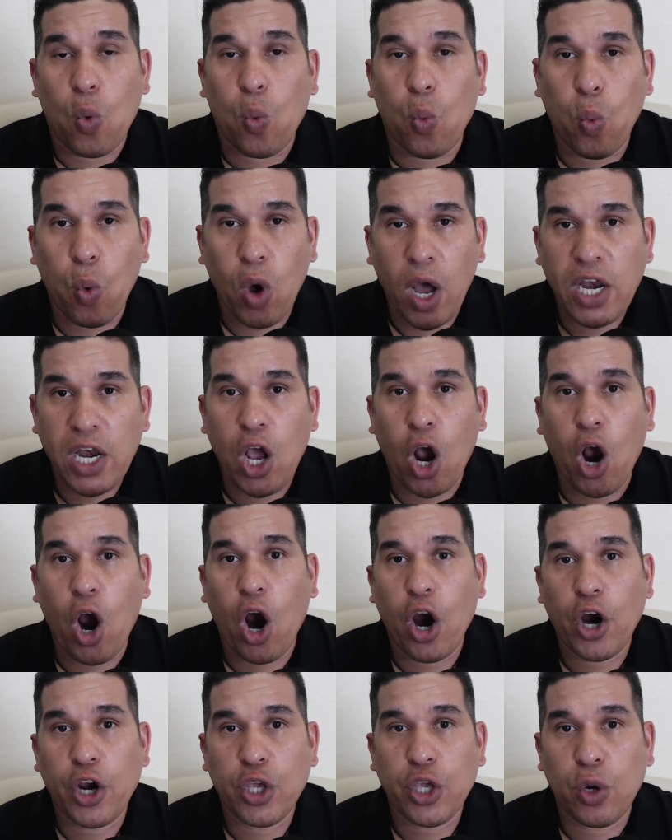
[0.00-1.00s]
What
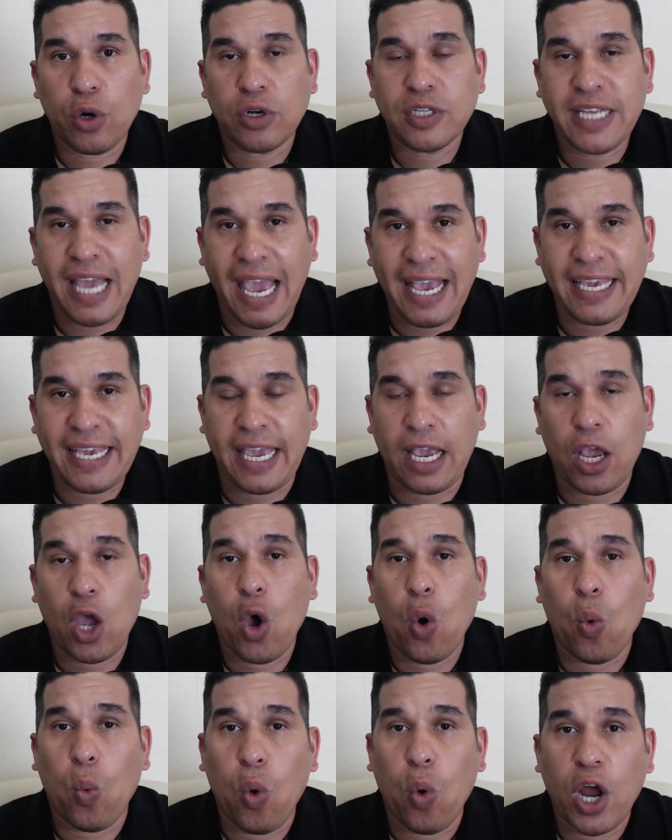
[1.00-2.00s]
are you taking?
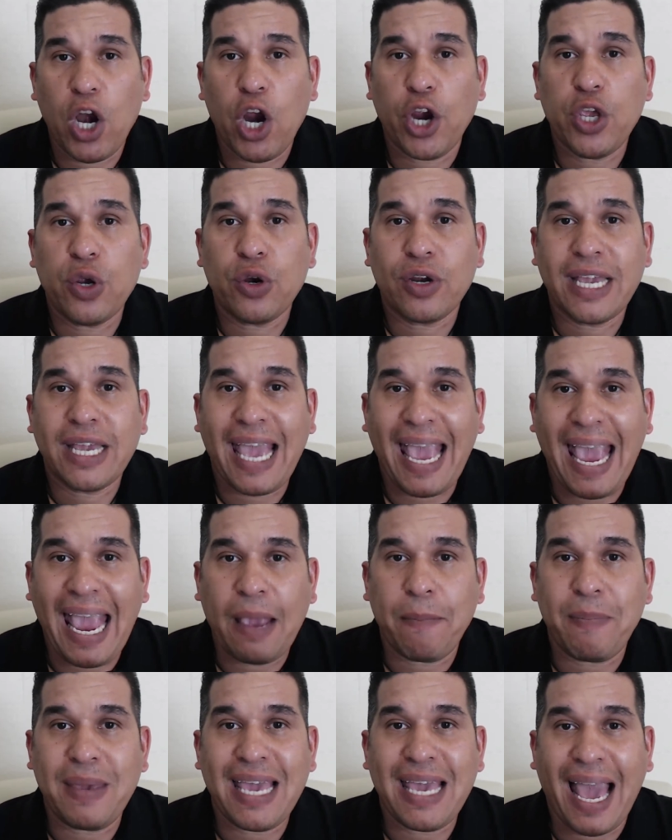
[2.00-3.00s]
What are your
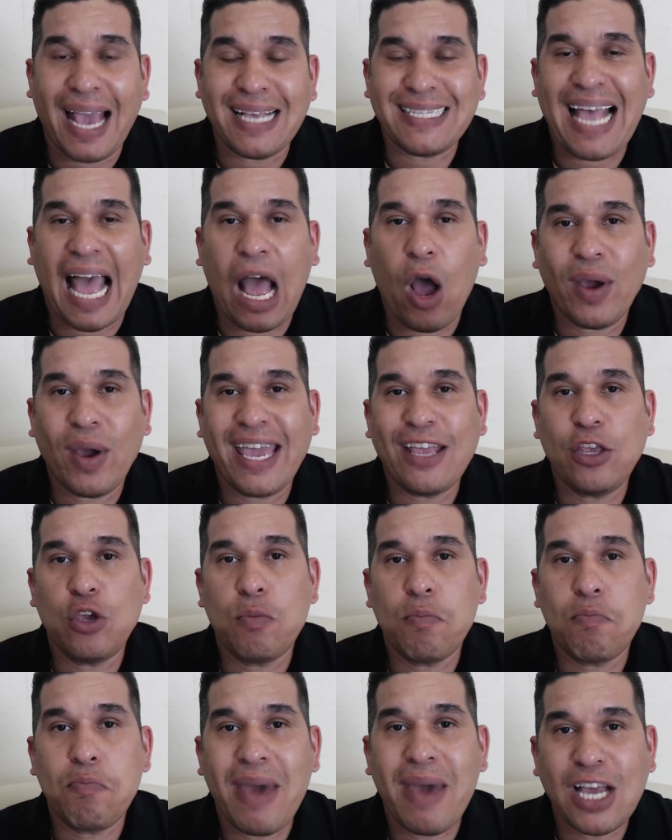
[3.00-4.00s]
KPIs? How can
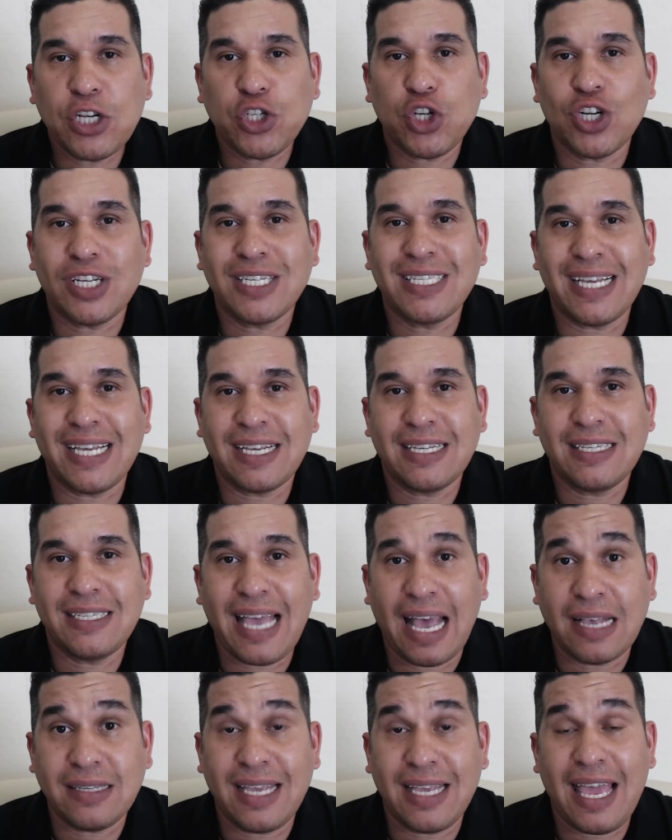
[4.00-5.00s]
you measure
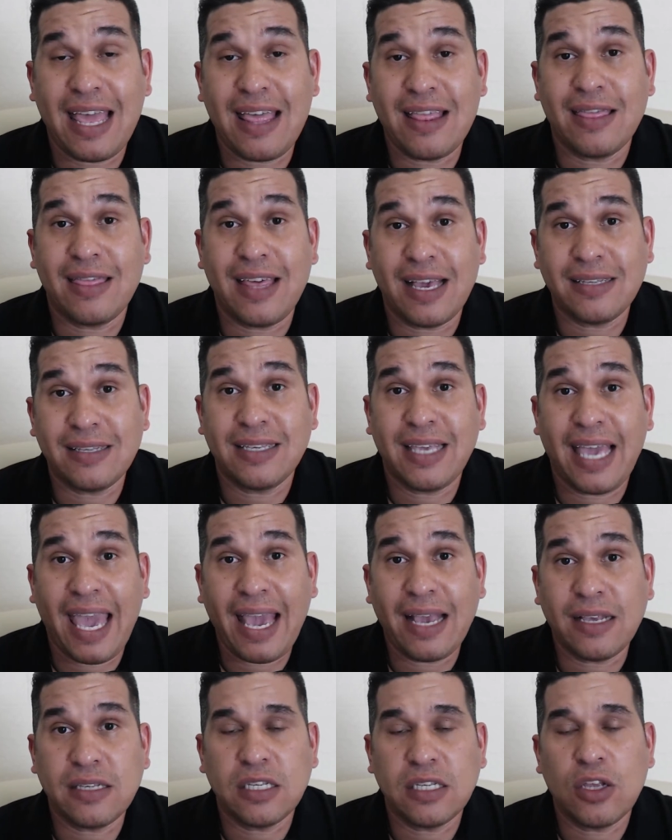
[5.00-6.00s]
success in this
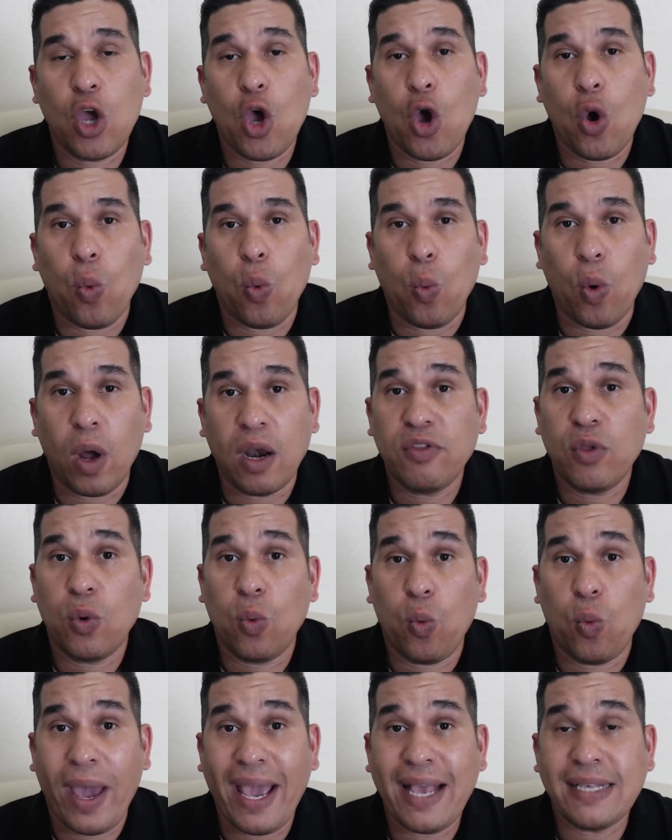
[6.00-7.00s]
case? One of the
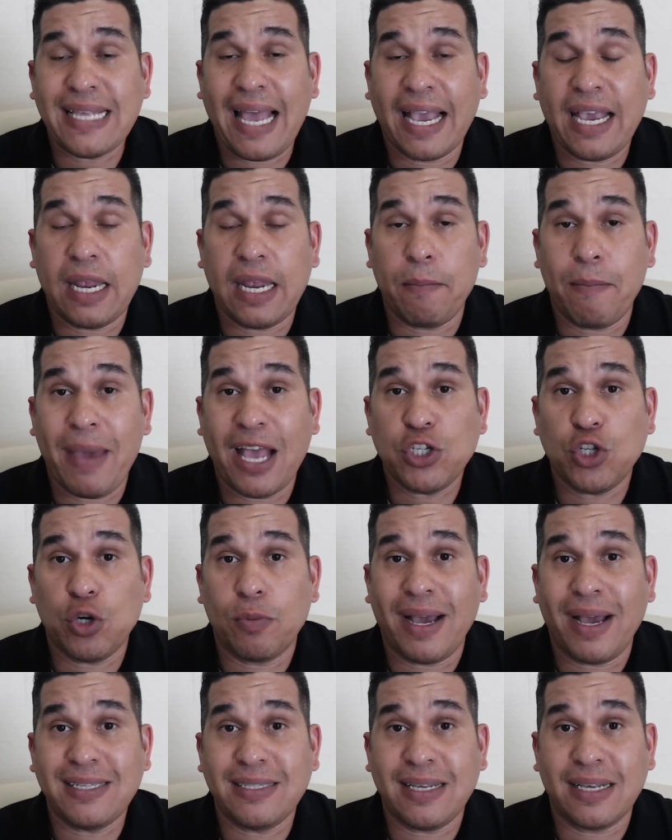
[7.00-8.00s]
ways I can measure
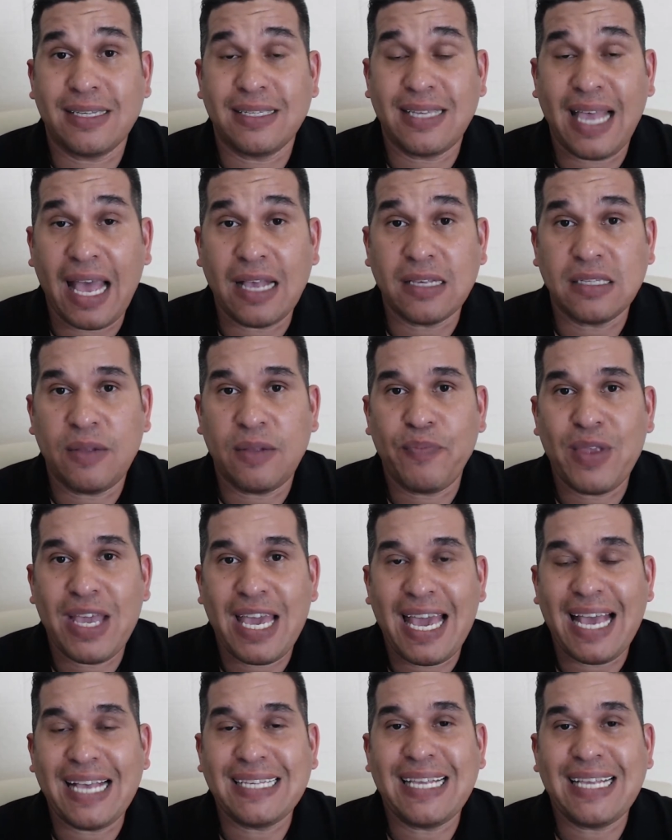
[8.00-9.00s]
my success
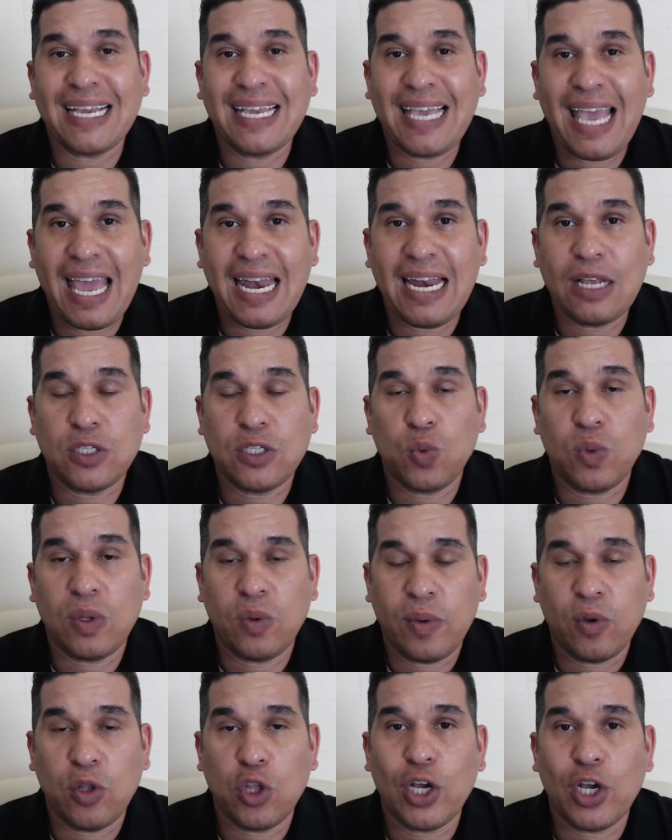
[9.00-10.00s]
is we
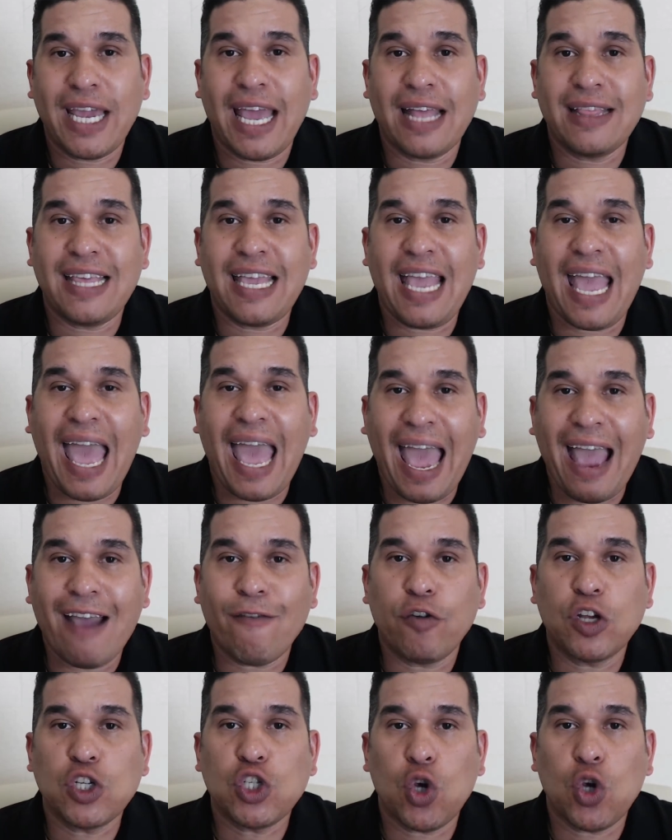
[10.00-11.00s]
will look at the
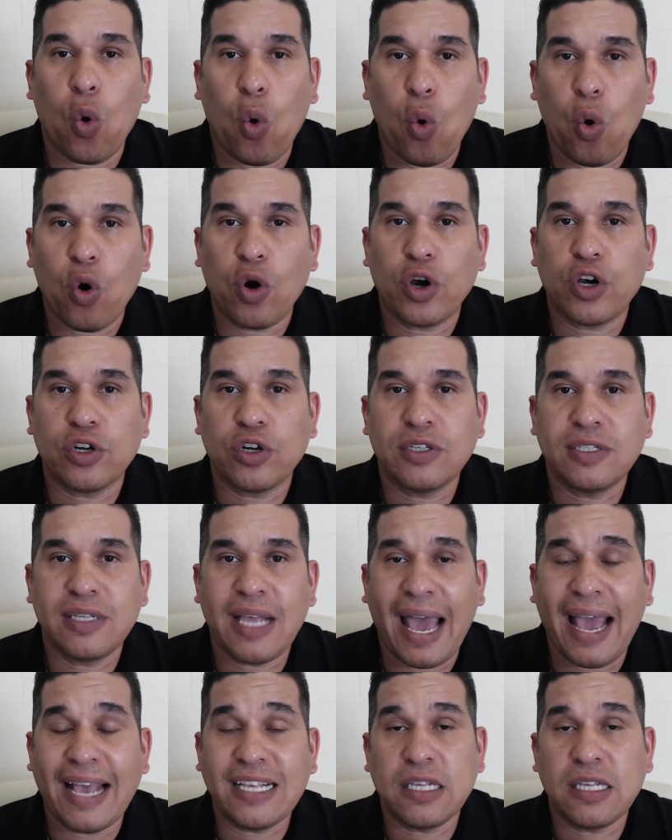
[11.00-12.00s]
average order
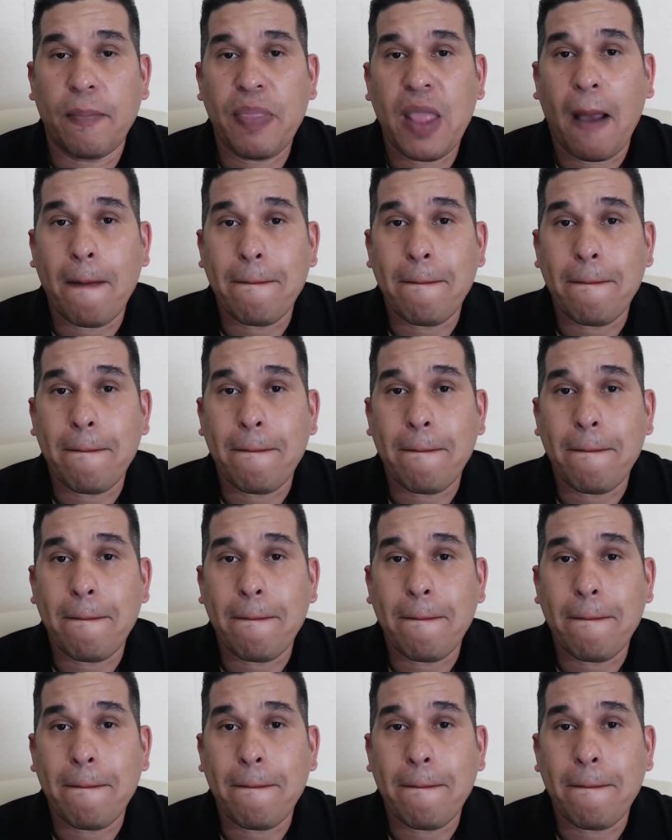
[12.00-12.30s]
size.